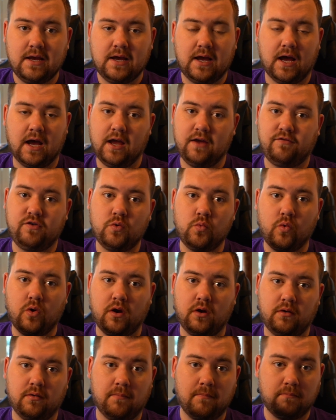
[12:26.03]
uh, if you
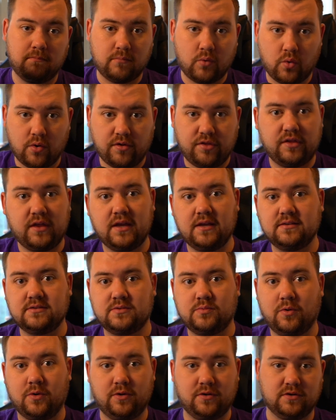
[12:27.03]
want more things
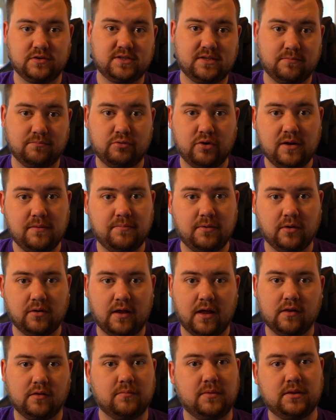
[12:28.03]
where there's some pre-built
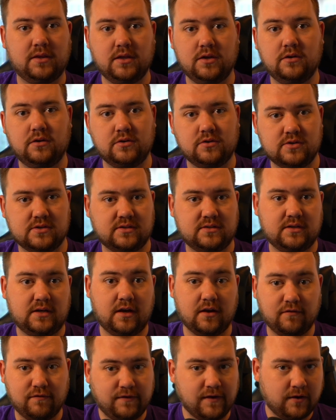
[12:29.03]
element that you can just
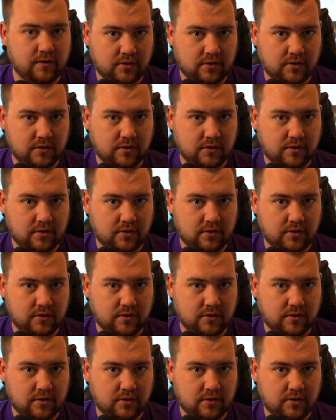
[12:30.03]
configure